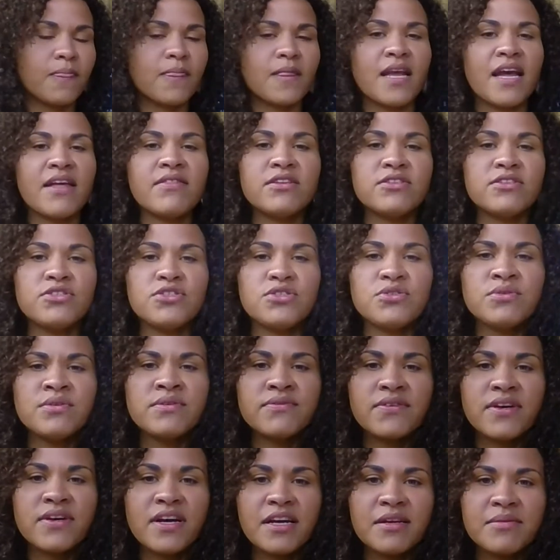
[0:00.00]
And the 2
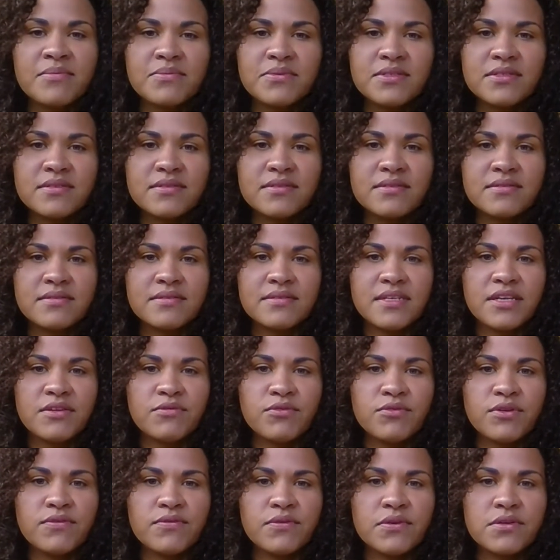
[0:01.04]
of Cups in
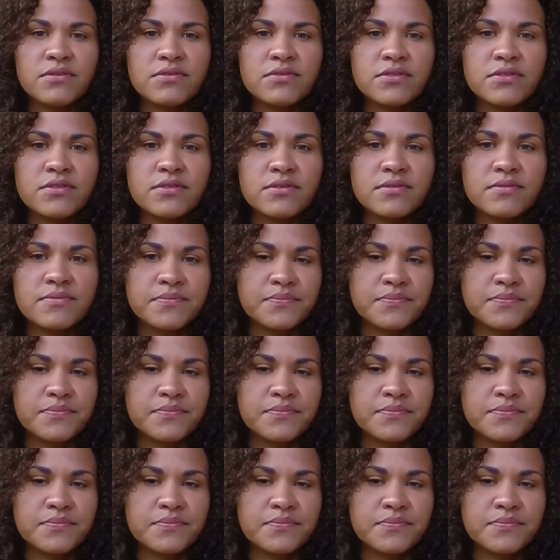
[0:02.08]
reverse.